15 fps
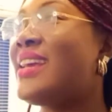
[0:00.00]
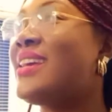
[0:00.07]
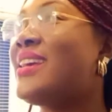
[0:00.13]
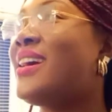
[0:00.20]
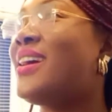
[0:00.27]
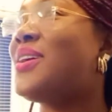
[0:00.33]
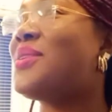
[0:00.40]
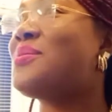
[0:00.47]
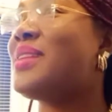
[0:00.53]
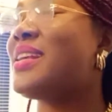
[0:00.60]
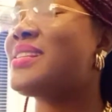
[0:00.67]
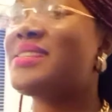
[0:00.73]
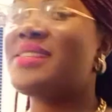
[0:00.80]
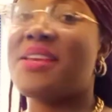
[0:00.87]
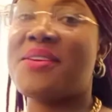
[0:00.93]

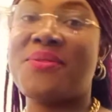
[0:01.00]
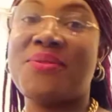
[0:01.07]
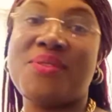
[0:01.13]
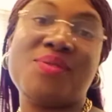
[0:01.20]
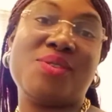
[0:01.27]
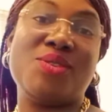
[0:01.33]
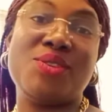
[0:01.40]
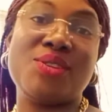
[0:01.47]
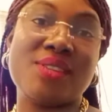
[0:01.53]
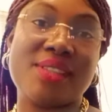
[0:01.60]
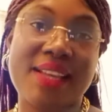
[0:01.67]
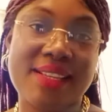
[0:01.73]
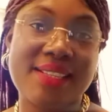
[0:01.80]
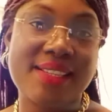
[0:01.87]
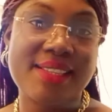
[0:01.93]
let's say 5th June
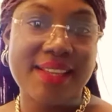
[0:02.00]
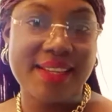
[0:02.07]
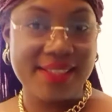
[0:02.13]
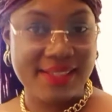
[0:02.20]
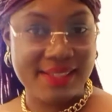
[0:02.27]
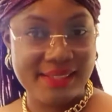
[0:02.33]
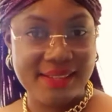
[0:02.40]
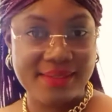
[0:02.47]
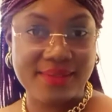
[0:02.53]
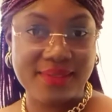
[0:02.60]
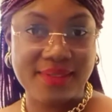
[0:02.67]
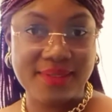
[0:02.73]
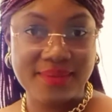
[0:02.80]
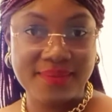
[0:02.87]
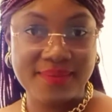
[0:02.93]

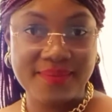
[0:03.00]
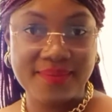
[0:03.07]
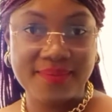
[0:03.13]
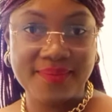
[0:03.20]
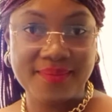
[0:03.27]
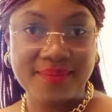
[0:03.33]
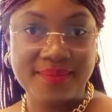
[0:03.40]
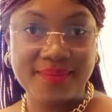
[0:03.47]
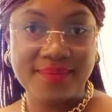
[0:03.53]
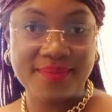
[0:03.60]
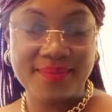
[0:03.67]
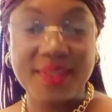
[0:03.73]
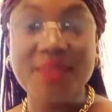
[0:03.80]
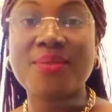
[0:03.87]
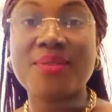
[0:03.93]
1997.
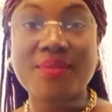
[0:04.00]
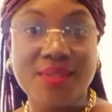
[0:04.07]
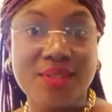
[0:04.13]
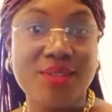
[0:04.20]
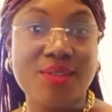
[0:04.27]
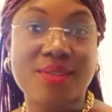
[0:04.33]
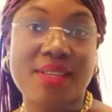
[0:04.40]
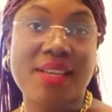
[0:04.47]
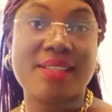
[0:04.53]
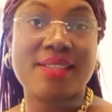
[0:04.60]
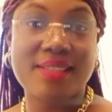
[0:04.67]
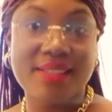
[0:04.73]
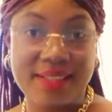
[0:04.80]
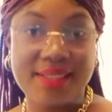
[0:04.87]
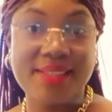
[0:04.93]
5th June
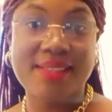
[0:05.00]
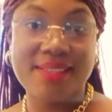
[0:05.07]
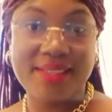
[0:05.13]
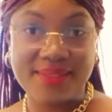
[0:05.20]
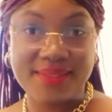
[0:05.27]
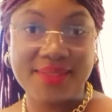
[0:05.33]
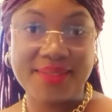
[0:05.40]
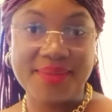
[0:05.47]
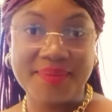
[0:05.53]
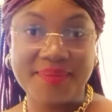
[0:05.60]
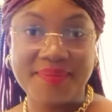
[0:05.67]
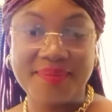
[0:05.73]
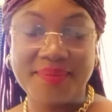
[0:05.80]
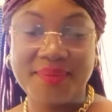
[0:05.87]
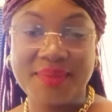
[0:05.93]
1997.
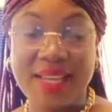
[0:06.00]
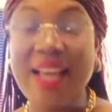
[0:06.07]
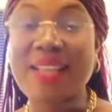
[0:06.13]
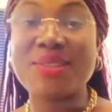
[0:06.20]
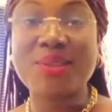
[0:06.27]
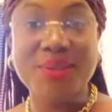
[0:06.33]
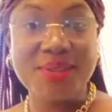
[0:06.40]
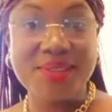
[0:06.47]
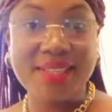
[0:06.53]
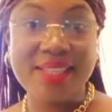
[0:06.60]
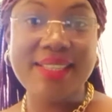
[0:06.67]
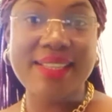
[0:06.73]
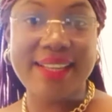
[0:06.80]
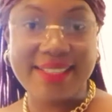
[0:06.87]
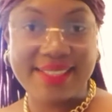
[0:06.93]
And you're
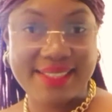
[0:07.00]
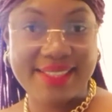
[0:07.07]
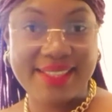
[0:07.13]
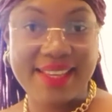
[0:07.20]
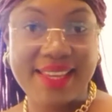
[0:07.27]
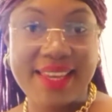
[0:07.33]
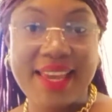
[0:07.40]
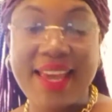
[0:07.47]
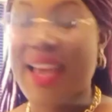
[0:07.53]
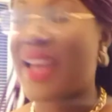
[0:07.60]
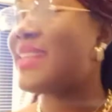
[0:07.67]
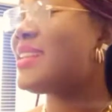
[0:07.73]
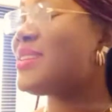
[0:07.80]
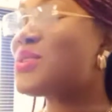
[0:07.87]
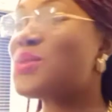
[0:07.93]
using that.
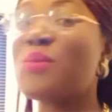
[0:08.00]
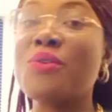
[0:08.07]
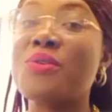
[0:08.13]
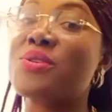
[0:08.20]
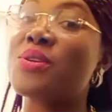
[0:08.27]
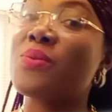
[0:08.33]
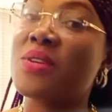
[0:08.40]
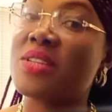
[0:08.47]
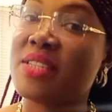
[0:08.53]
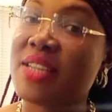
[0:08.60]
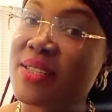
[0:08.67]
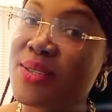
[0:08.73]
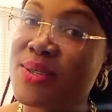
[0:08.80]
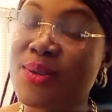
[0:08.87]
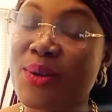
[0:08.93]
And then tomorrow someone
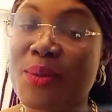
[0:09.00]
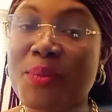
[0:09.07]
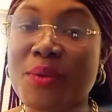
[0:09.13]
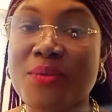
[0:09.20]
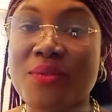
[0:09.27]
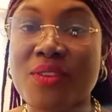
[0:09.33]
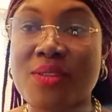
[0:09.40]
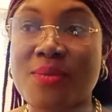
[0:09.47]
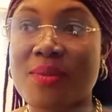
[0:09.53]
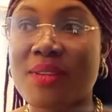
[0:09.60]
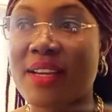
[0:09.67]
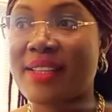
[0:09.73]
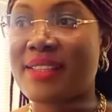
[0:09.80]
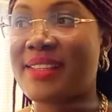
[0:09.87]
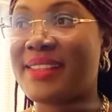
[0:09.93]
chats you up on Facebook
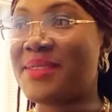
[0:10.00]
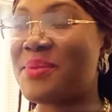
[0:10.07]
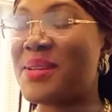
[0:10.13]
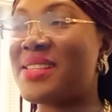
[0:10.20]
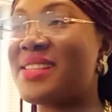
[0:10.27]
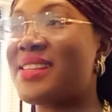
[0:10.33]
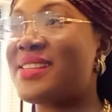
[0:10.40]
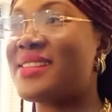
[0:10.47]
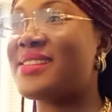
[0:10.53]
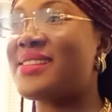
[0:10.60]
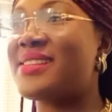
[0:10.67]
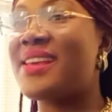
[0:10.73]
and the person is